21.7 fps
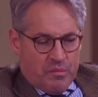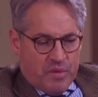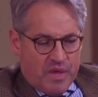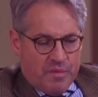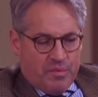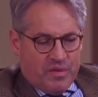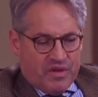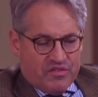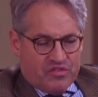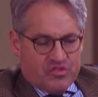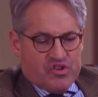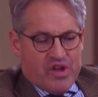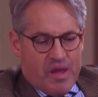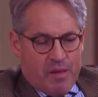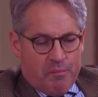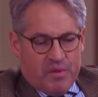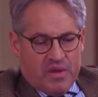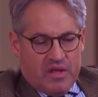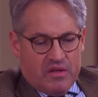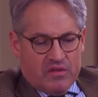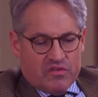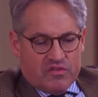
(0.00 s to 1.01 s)
people, his
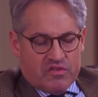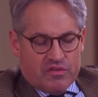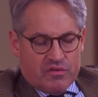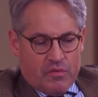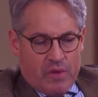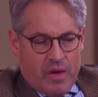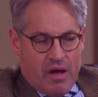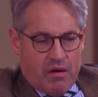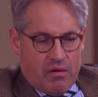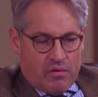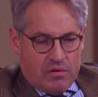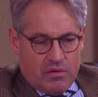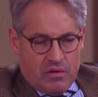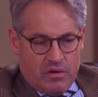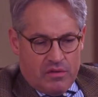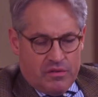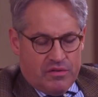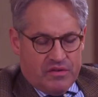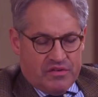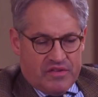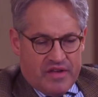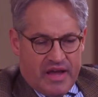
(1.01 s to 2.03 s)
champions
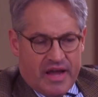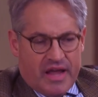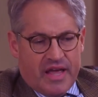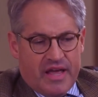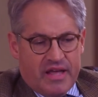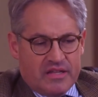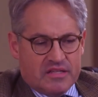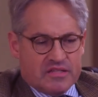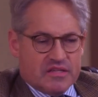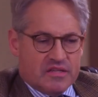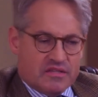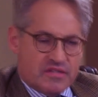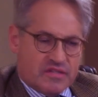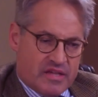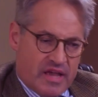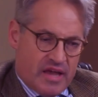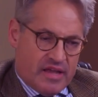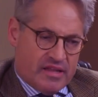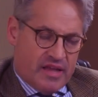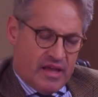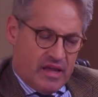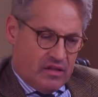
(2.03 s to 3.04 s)
throughout the decades
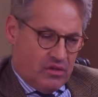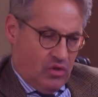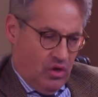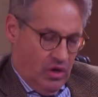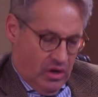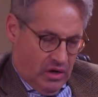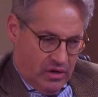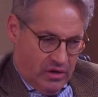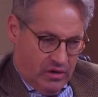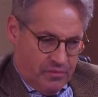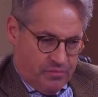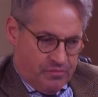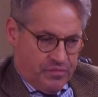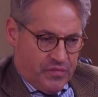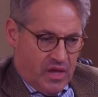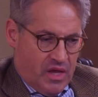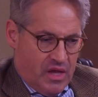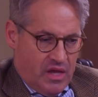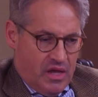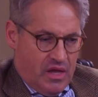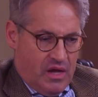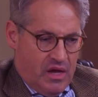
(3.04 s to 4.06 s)
said that, look,
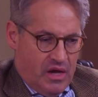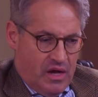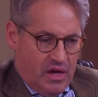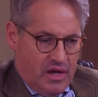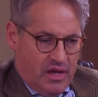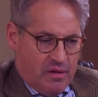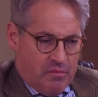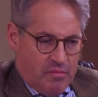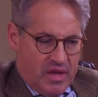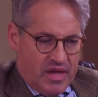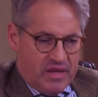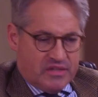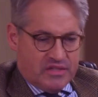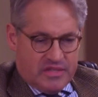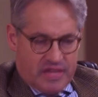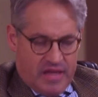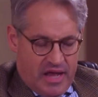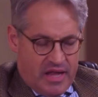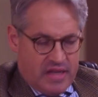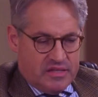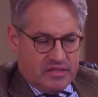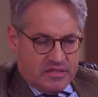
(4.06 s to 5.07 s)
it makes
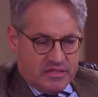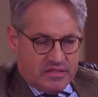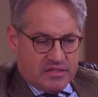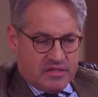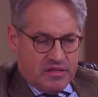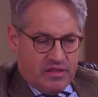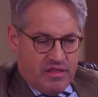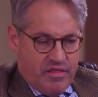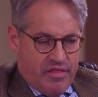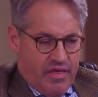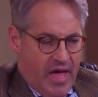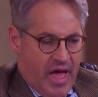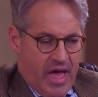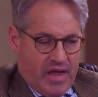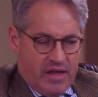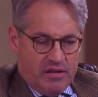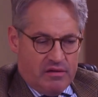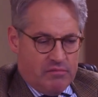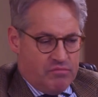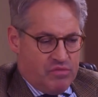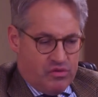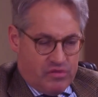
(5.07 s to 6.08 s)
sense
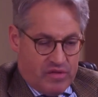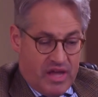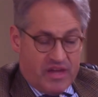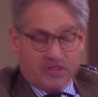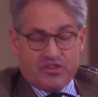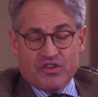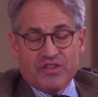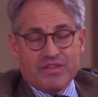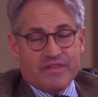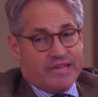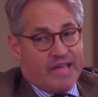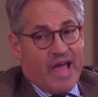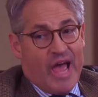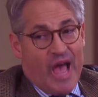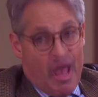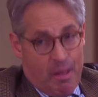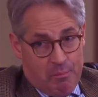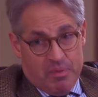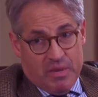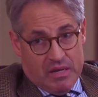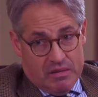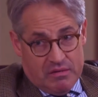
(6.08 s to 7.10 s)
that mutations
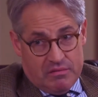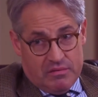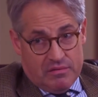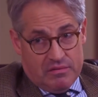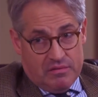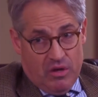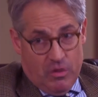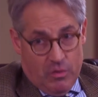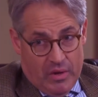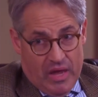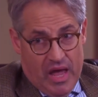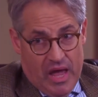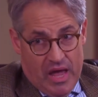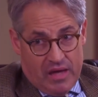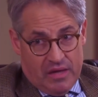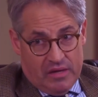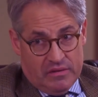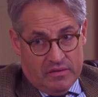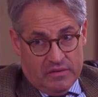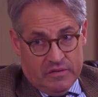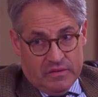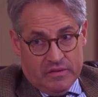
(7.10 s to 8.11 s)
happen. Okay.